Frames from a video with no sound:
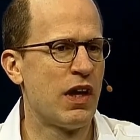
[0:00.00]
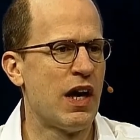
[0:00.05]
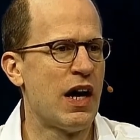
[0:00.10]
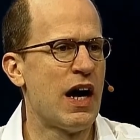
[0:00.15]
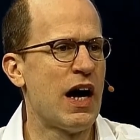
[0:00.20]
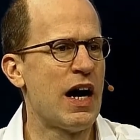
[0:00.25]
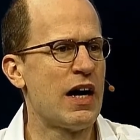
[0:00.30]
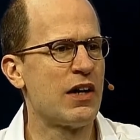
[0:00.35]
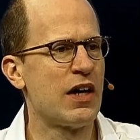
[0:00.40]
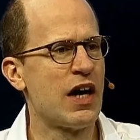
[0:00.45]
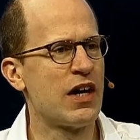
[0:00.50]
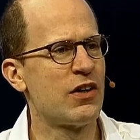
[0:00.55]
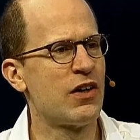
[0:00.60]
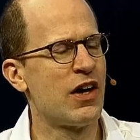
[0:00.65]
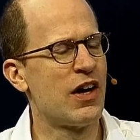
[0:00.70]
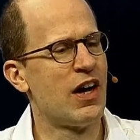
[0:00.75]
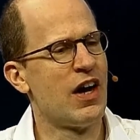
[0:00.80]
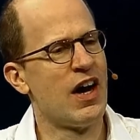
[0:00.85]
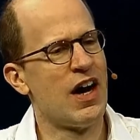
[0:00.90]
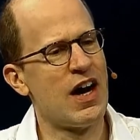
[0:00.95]
I, I
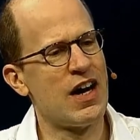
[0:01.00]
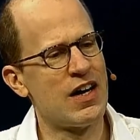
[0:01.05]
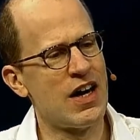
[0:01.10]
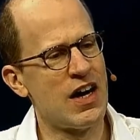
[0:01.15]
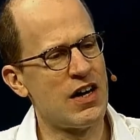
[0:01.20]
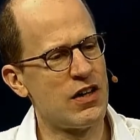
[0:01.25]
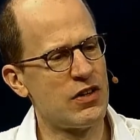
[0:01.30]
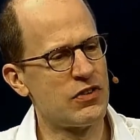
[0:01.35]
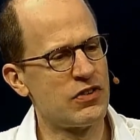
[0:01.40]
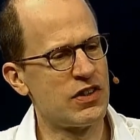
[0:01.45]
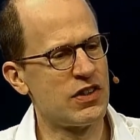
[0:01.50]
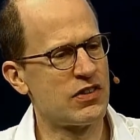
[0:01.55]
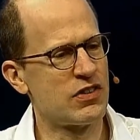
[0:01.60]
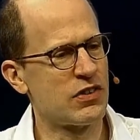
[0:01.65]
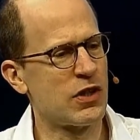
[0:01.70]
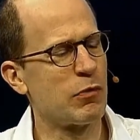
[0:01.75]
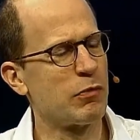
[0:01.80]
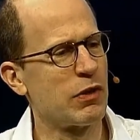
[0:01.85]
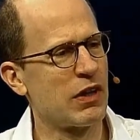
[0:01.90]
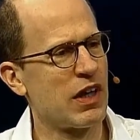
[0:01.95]
don't. I, I don't see it
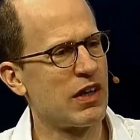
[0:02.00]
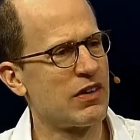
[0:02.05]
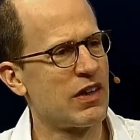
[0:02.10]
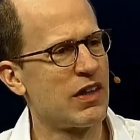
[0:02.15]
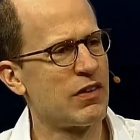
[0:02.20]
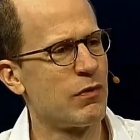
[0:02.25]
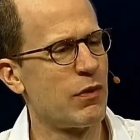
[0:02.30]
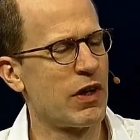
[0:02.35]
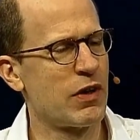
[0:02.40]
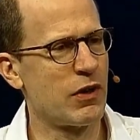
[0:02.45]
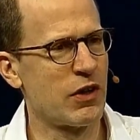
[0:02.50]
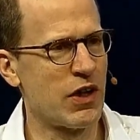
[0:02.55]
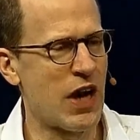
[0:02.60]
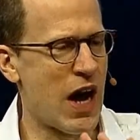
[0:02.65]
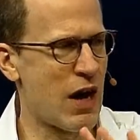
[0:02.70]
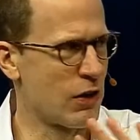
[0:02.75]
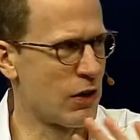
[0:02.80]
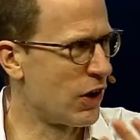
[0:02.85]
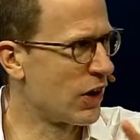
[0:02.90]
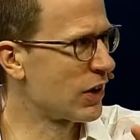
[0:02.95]
stopping. I, I don't know
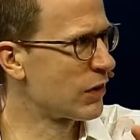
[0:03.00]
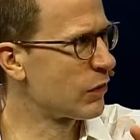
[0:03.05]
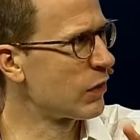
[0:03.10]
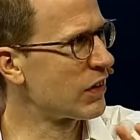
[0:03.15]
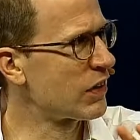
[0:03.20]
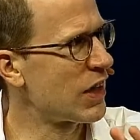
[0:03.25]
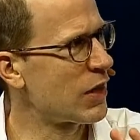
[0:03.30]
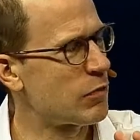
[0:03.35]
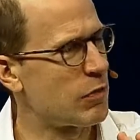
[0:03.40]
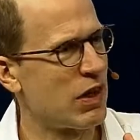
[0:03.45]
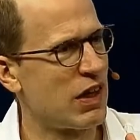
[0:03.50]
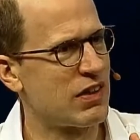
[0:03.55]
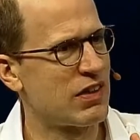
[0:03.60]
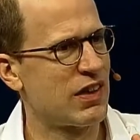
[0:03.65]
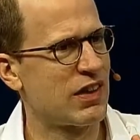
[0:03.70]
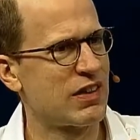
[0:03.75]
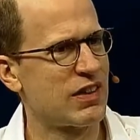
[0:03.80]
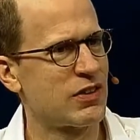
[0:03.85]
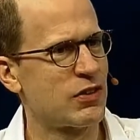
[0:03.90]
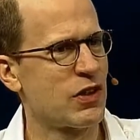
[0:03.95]
how long it will take, but I
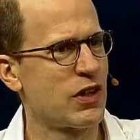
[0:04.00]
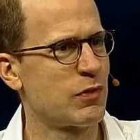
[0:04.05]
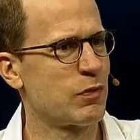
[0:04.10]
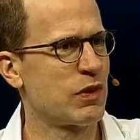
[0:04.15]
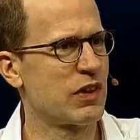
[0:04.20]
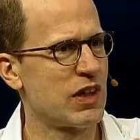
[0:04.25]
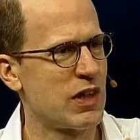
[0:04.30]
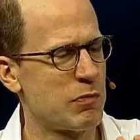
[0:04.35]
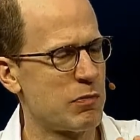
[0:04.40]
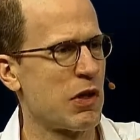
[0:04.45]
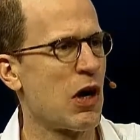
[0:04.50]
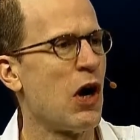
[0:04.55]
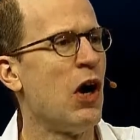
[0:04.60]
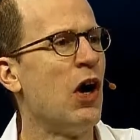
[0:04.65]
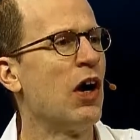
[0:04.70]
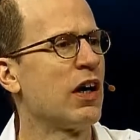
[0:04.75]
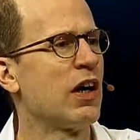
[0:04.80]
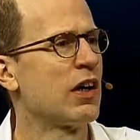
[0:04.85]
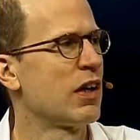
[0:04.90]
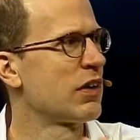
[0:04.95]
think the trend will keep
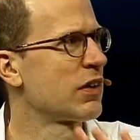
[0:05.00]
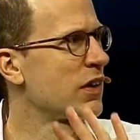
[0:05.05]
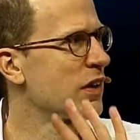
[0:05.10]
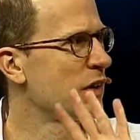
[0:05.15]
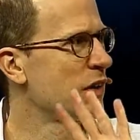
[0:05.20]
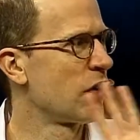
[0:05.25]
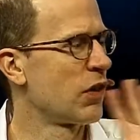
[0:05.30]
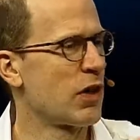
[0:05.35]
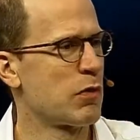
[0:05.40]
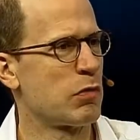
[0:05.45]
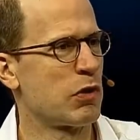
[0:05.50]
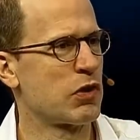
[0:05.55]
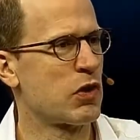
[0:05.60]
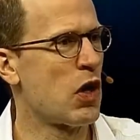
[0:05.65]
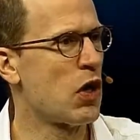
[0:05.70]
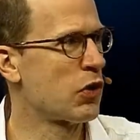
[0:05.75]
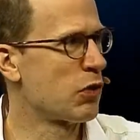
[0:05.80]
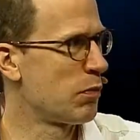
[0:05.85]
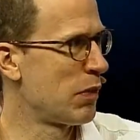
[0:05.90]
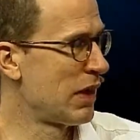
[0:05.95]
going until you're able to
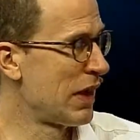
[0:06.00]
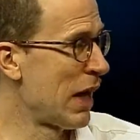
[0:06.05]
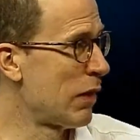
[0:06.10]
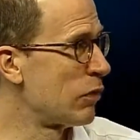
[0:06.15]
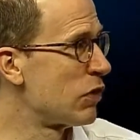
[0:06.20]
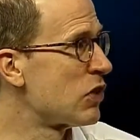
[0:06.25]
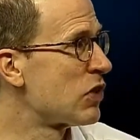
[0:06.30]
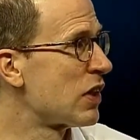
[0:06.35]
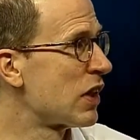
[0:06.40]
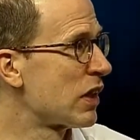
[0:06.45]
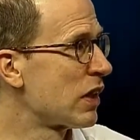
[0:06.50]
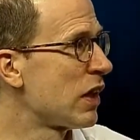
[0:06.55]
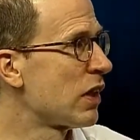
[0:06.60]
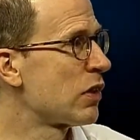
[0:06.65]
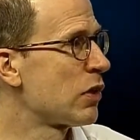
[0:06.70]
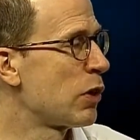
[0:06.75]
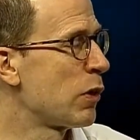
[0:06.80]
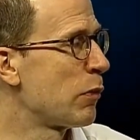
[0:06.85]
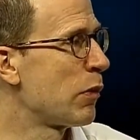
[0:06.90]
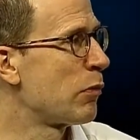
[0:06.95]
automate everything
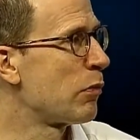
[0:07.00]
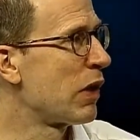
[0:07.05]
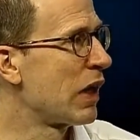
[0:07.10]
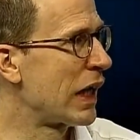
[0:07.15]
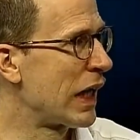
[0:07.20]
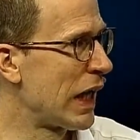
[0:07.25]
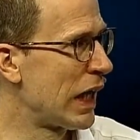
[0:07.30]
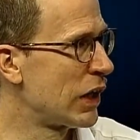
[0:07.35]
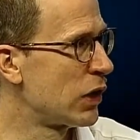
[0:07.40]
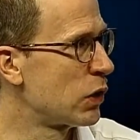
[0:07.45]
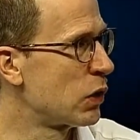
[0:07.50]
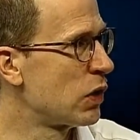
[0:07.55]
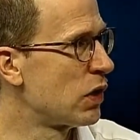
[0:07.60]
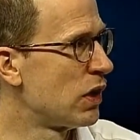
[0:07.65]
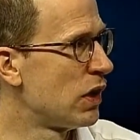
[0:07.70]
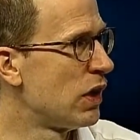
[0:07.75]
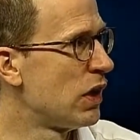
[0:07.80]
that the human brain can do.